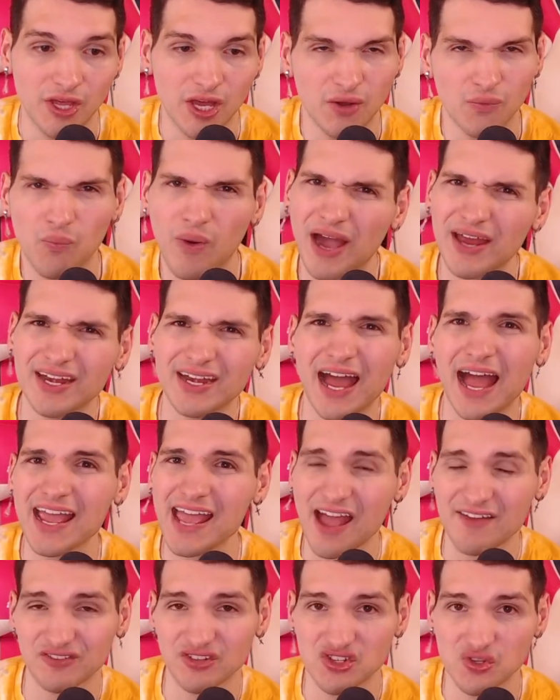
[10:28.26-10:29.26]
Why did I
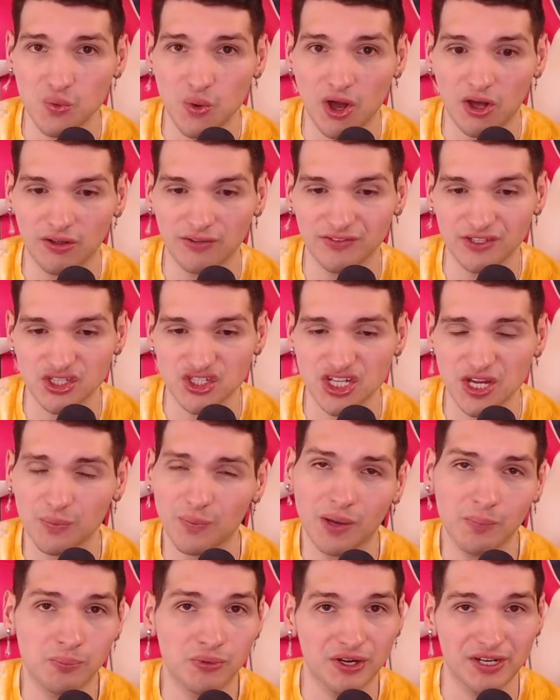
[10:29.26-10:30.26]
have to do all of this shit
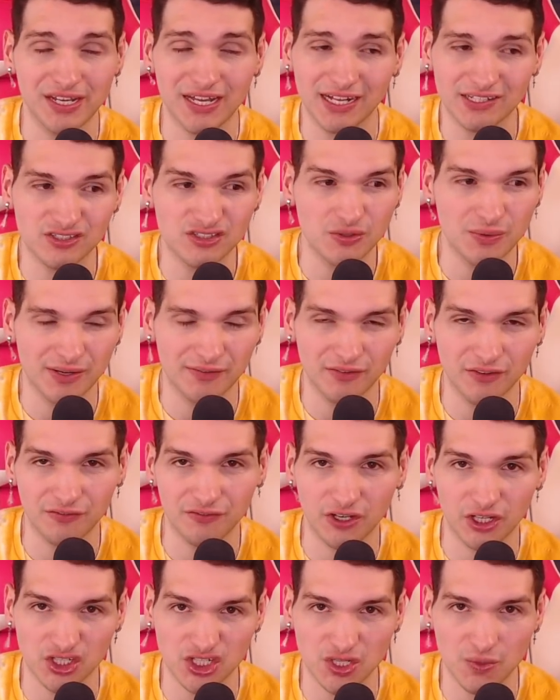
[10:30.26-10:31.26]
while Britney got to do whatever the
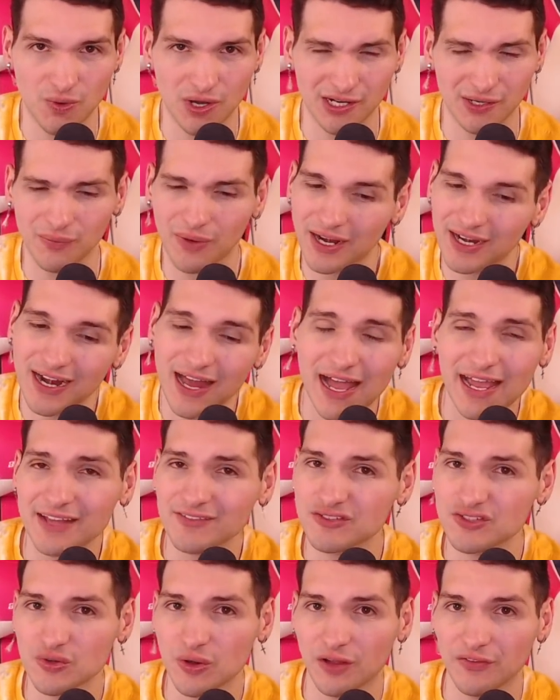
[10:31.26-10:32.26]
fuck she wanted? Why did I have
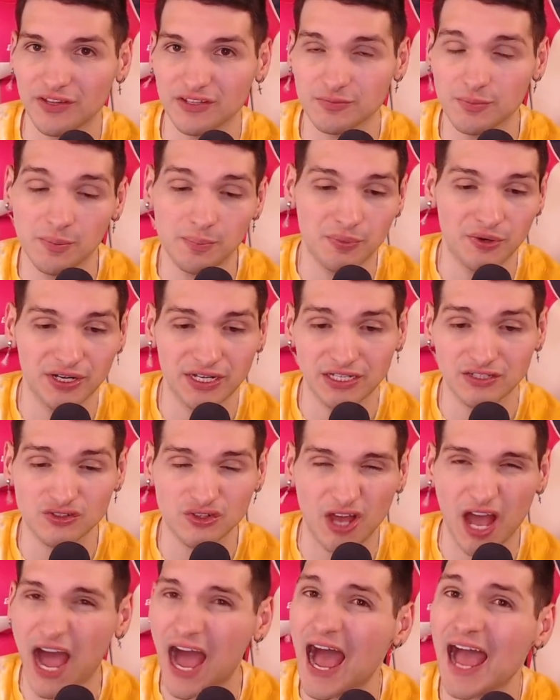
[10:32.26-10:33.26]
to do all this, but Britney can do
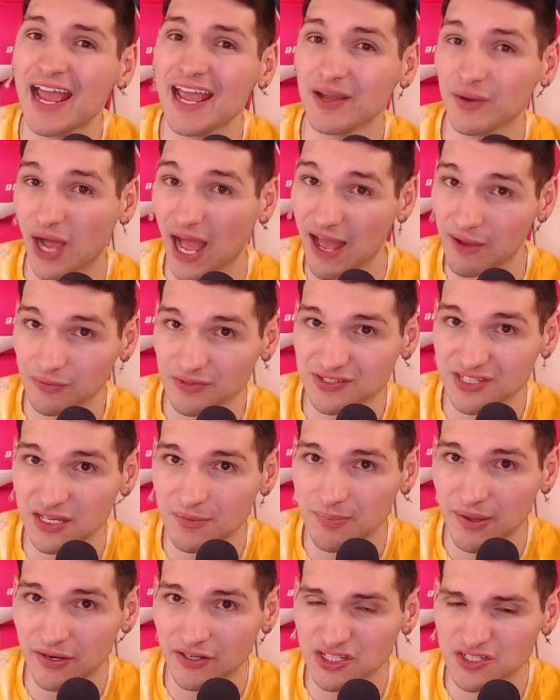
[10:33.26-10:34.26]
it? I was the
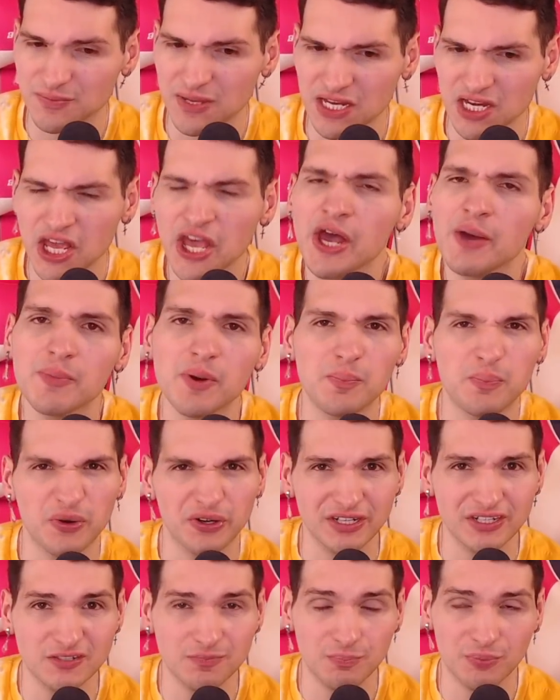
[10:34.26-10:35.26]
embarrassment, but
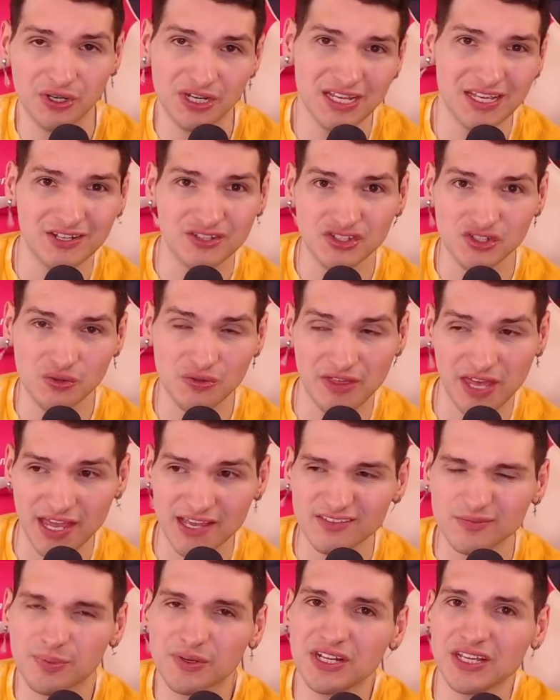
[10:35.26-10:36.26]
Britney can do
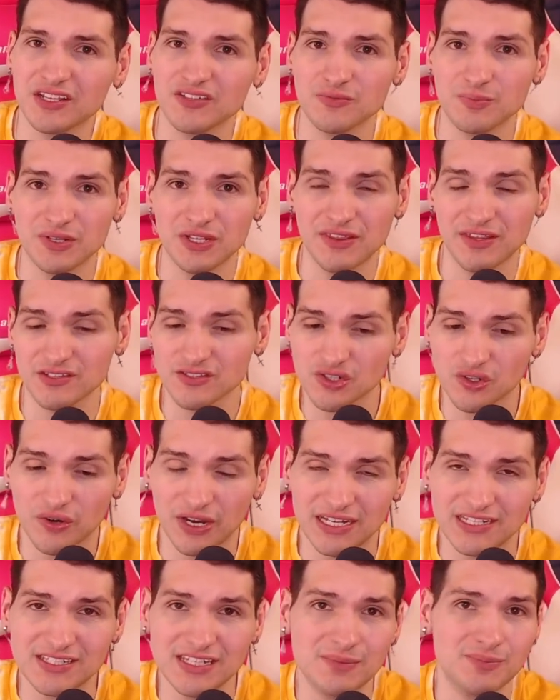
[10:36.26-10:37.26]
this. Britney can be this
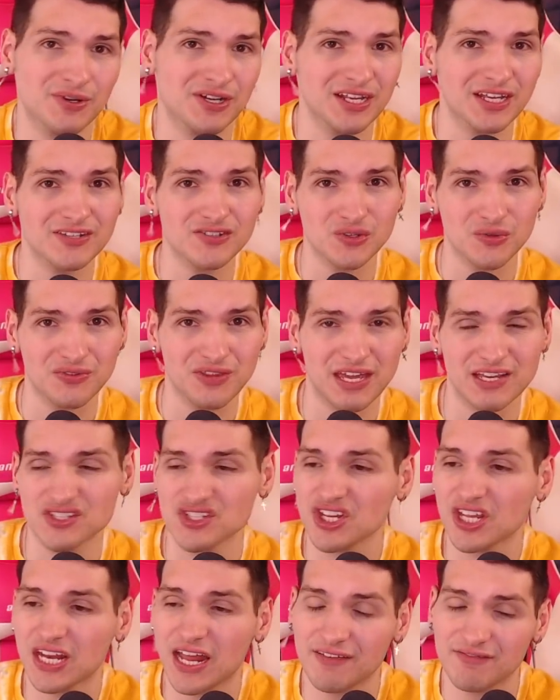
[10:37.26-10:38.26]
crazy. Britney can do this.
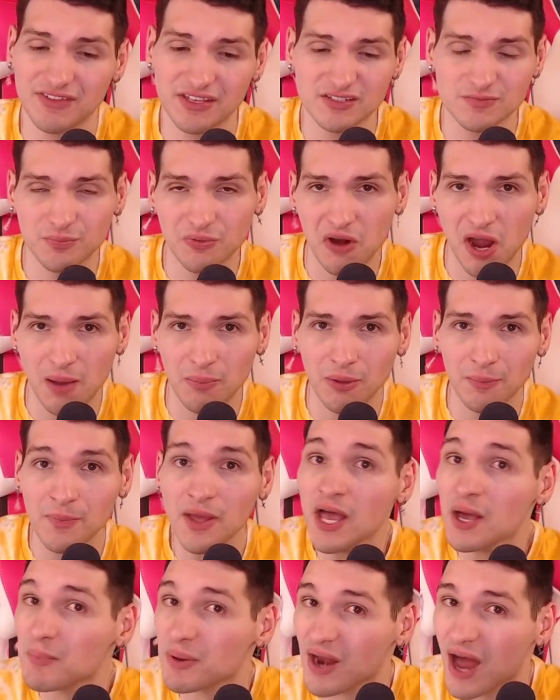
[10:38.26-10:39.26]
She can have this problem,
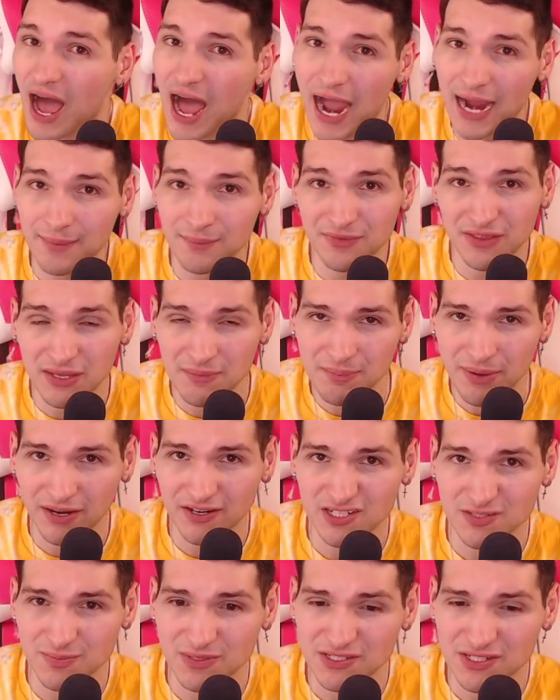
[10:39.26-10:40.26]
but I'm the
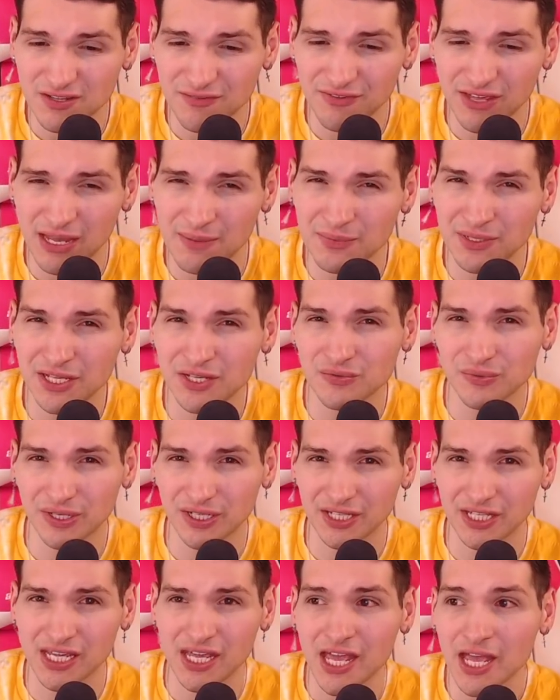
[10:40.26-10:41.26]
embarrassment to the family.
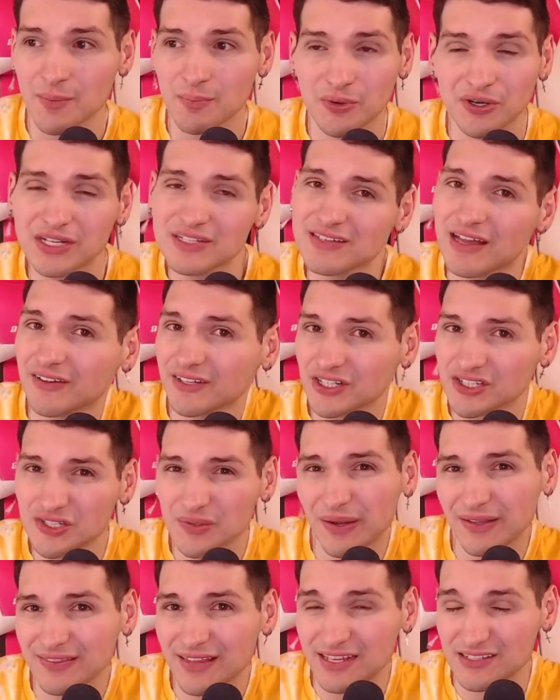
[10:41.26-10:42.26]
Really? Britney's out here
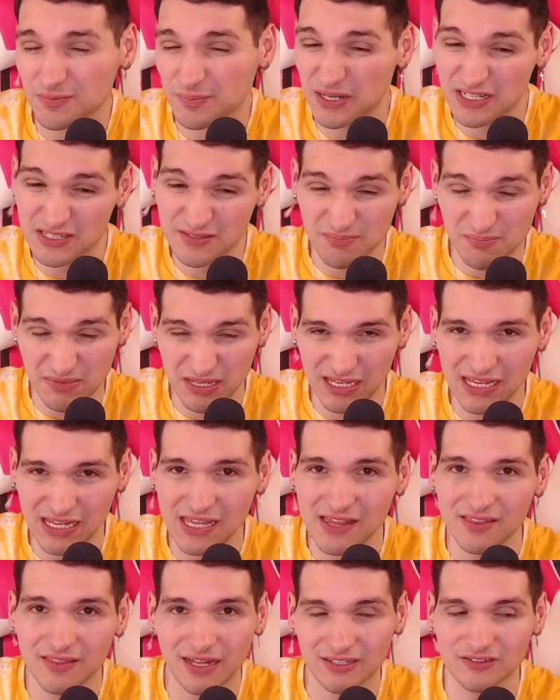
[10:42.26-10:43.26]
doing this, but it's
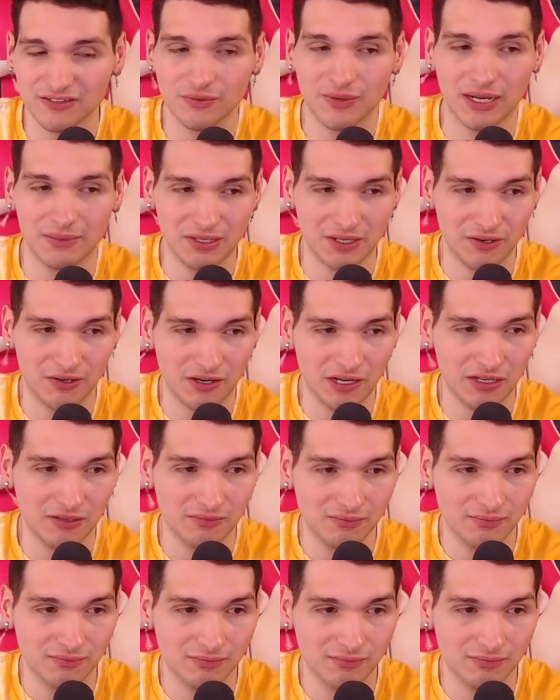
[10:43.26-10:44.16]
me. That's what I'm hearing.